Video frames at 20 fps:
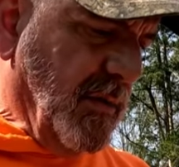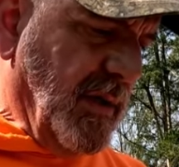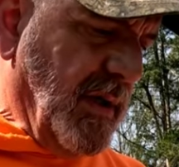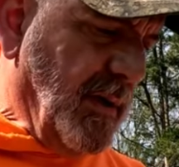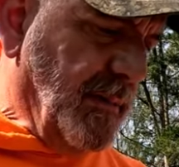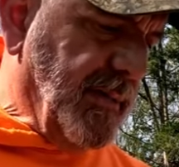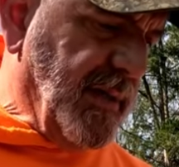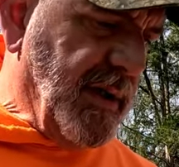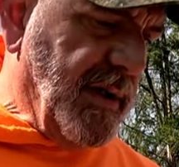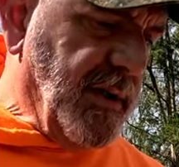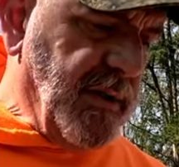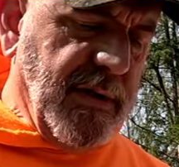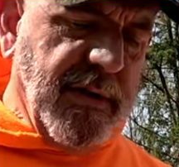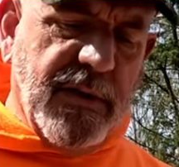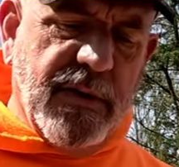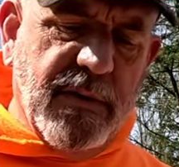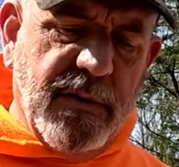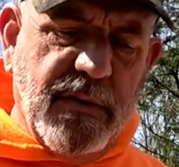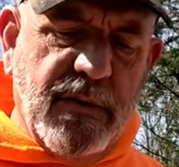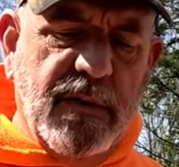one I'm going to
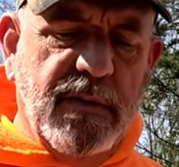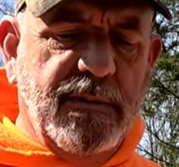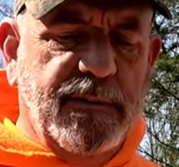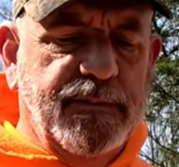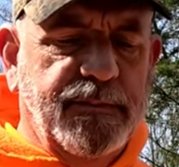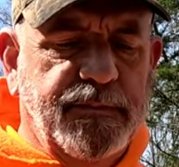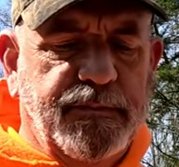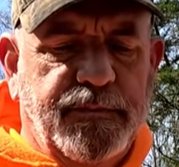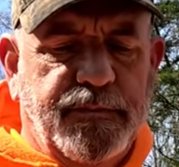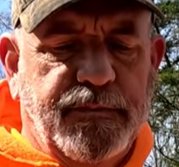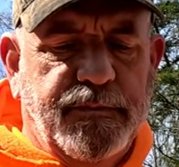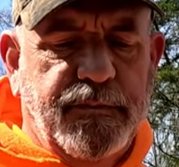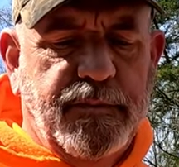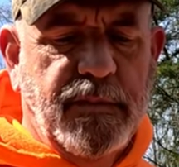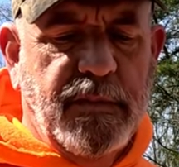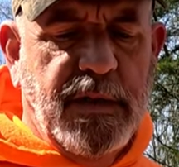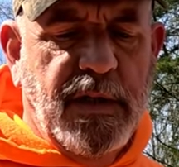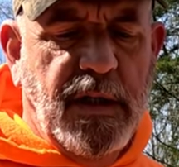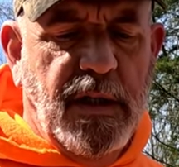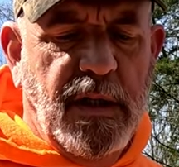do
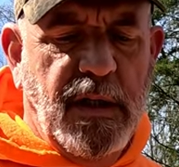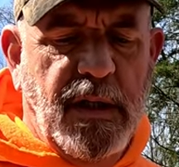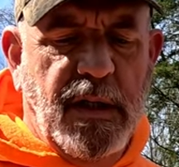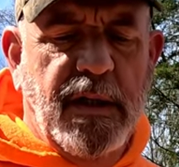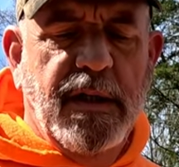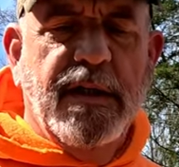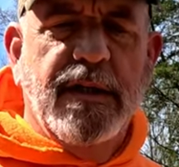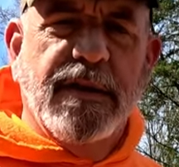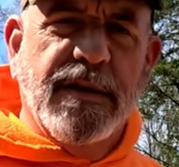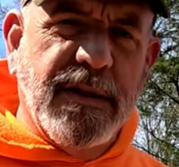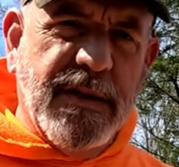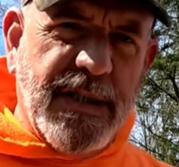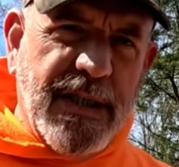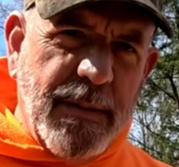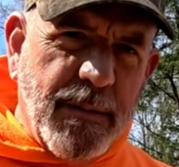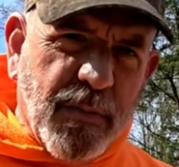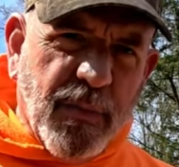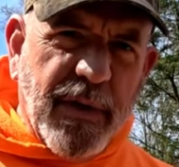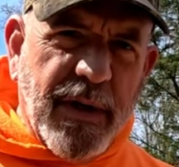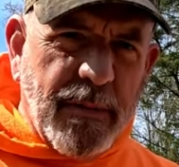is
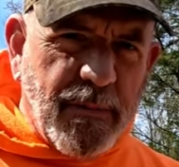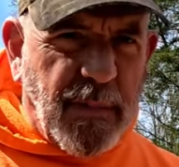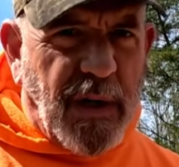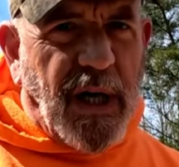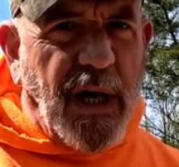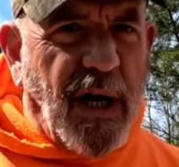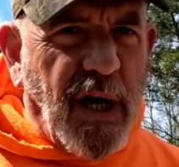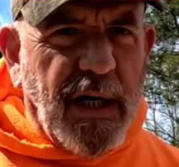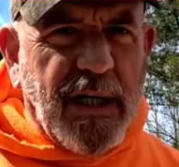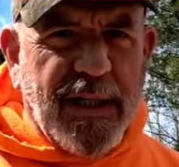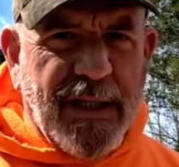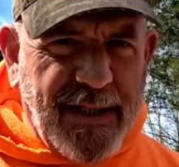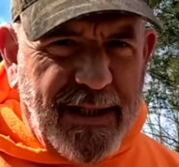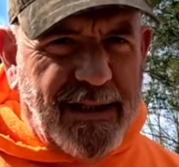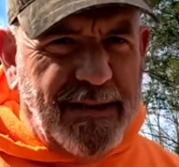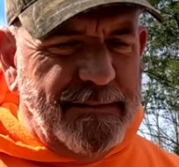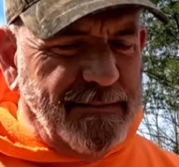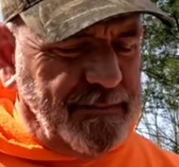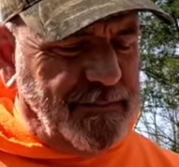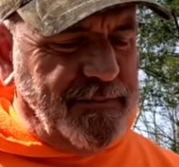deep red mahogany.
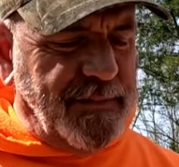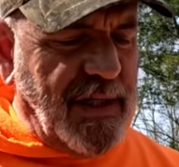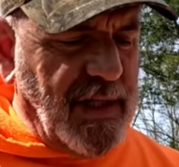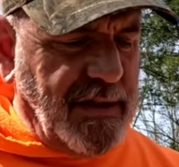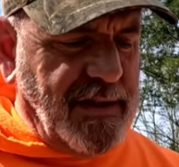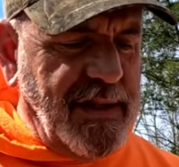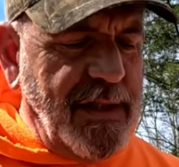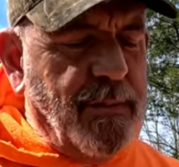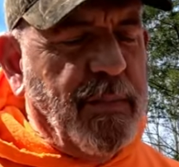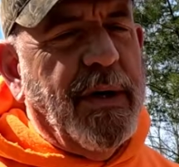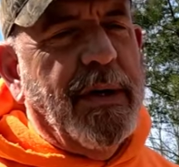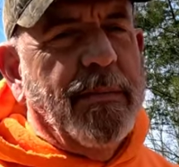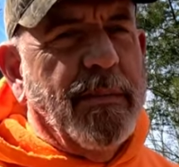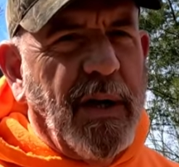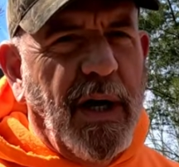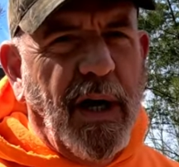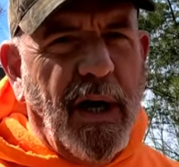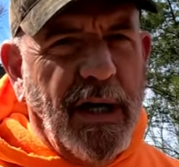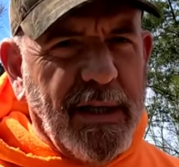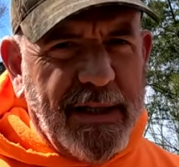Now, deep red
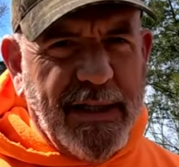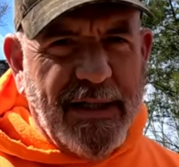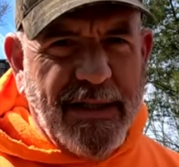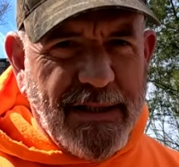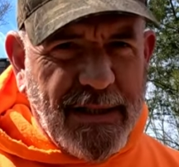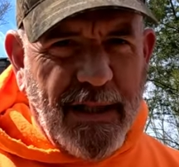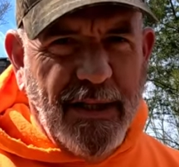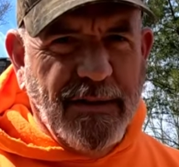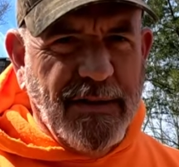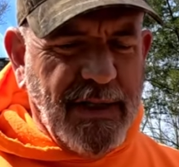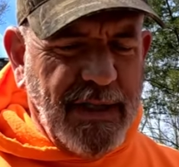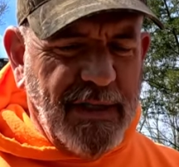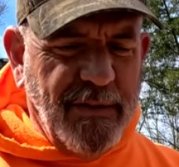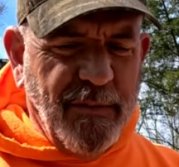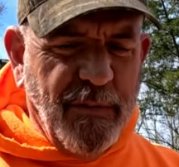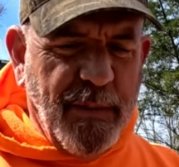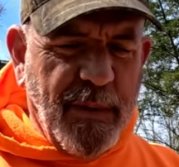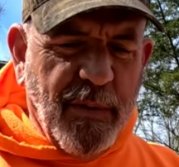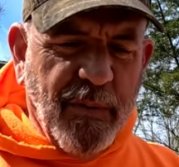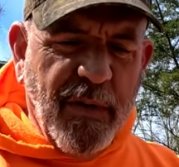mahogany sounds like it
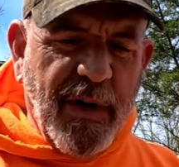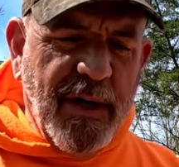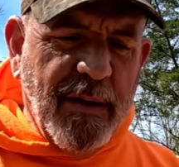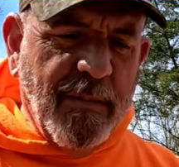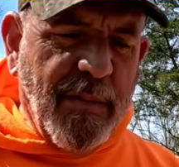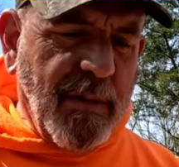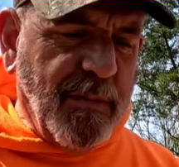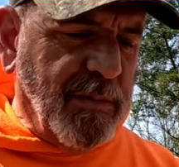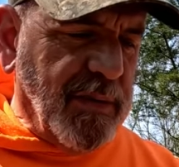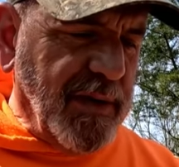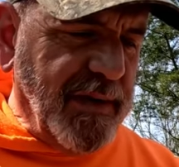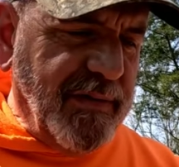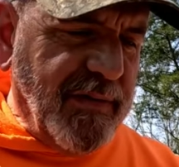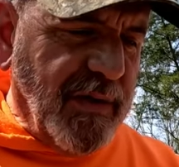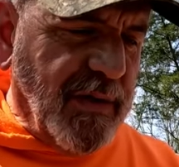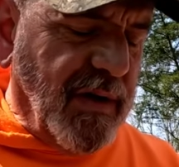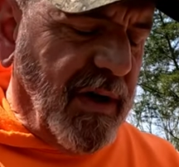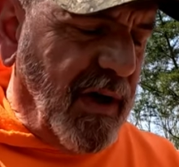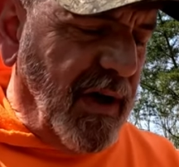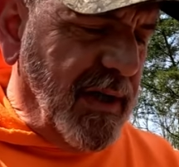would be red, but believe it
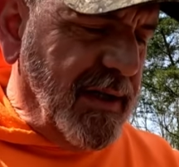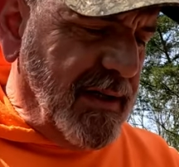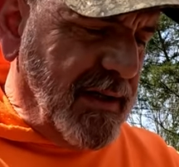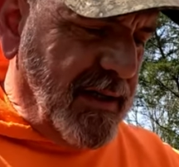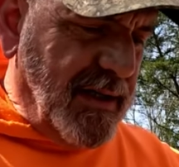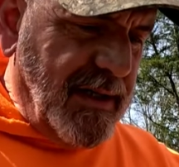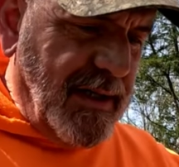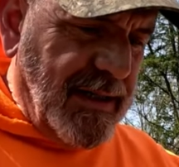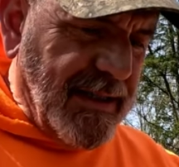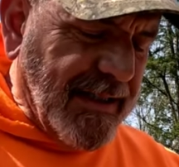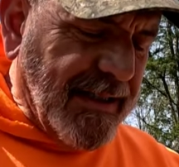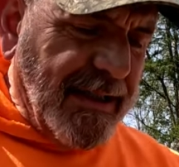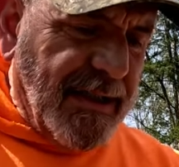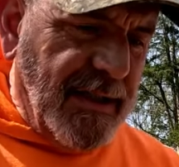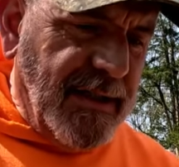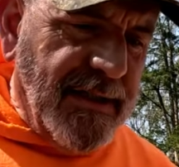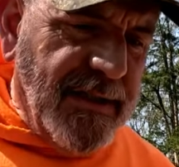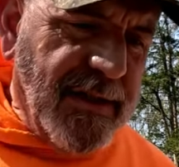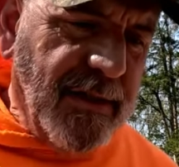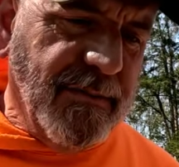or not,
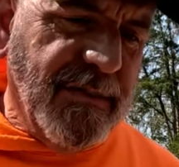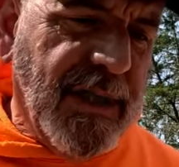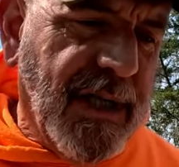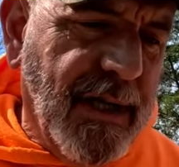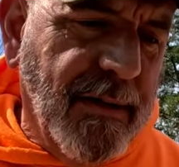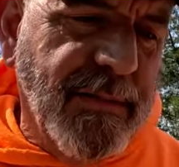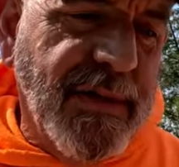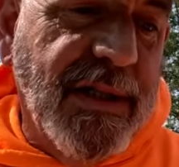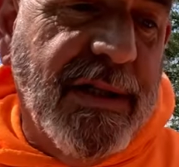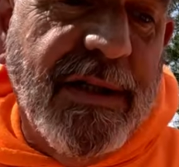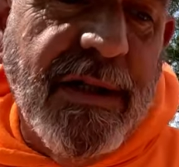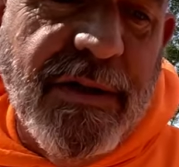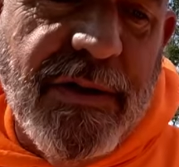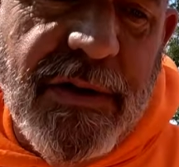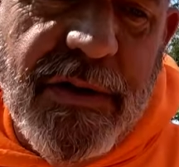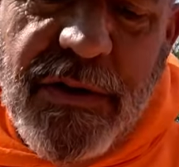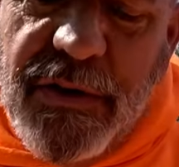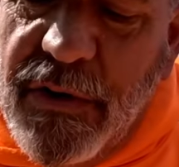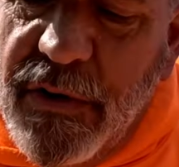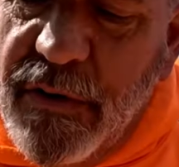sometimes it
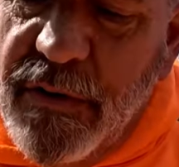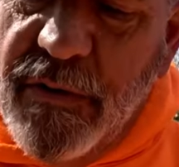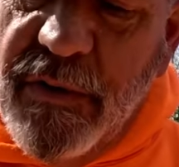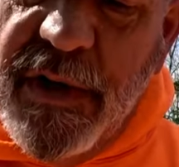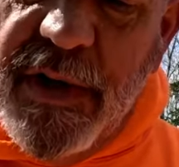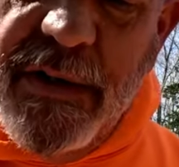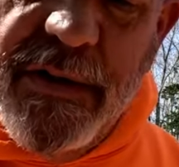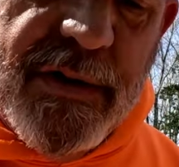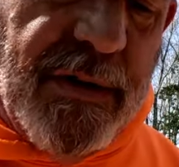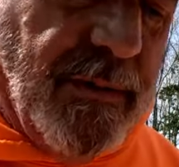doesn't turn red.